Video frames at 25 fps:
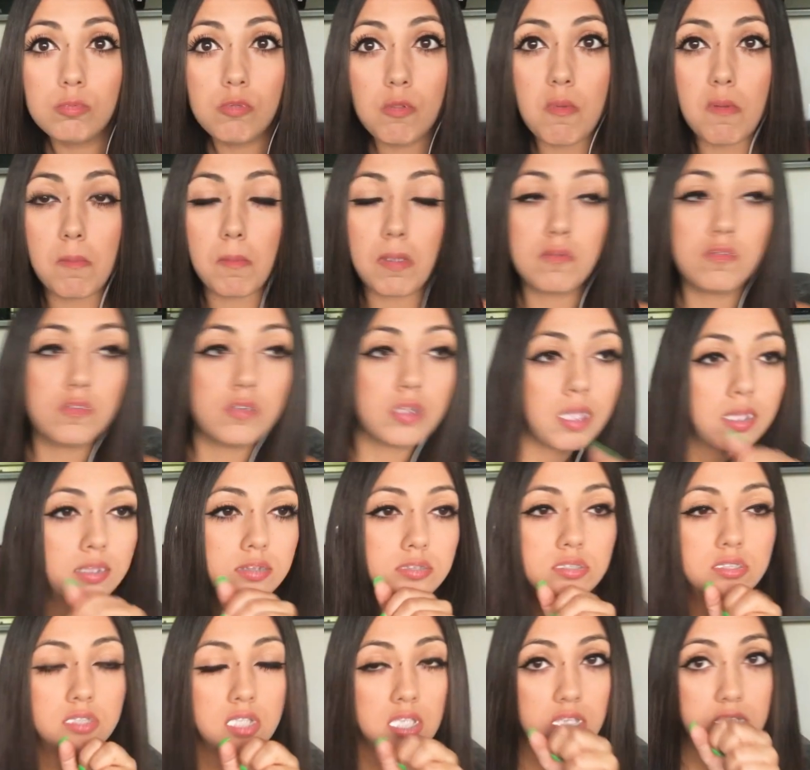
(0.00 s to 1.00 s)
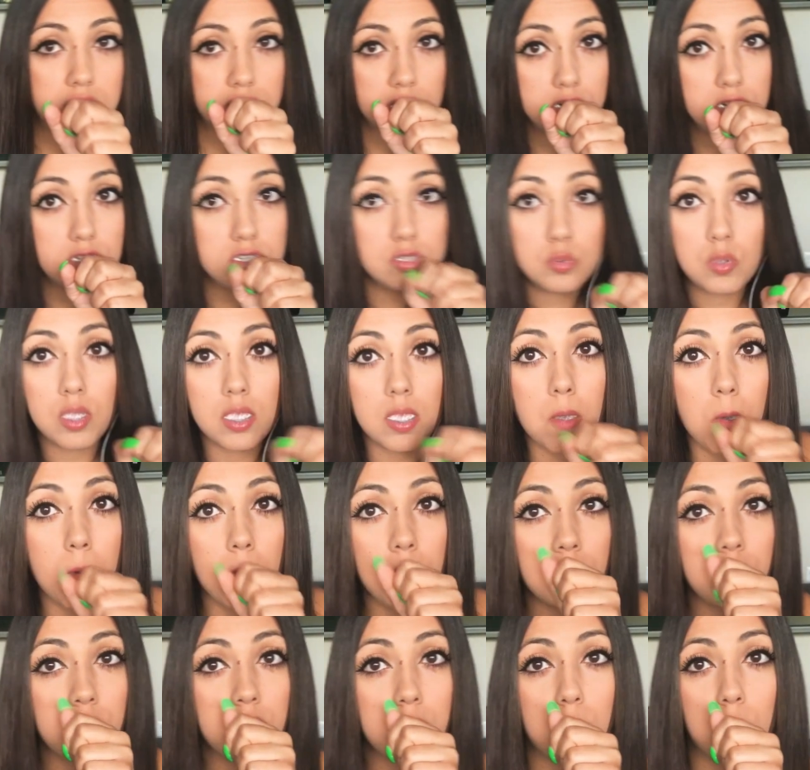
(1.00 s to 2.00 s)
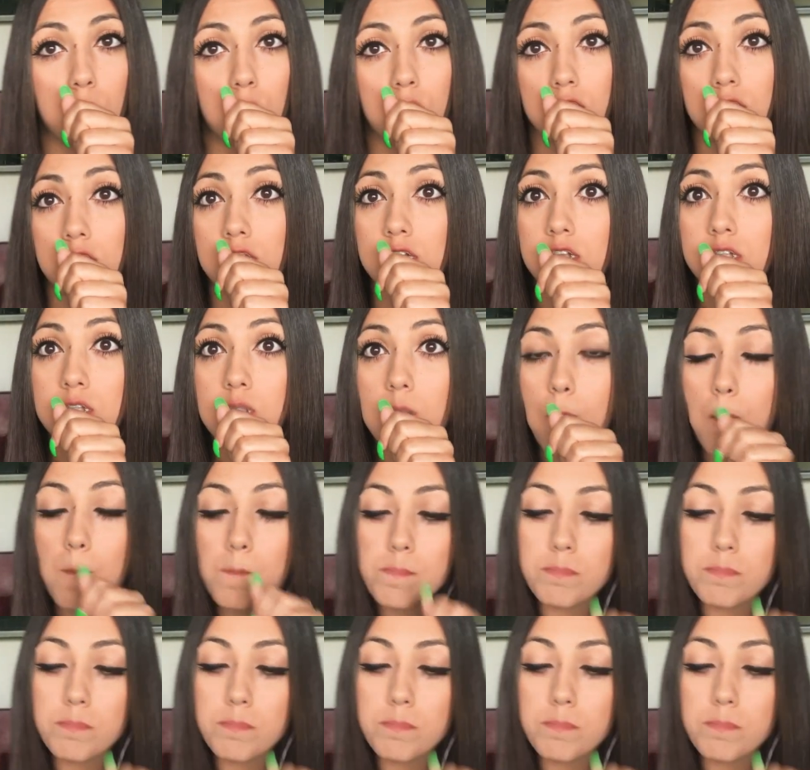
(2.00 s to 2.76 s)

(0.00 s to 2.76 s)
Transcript: Well, when my fiance is on his way home from work,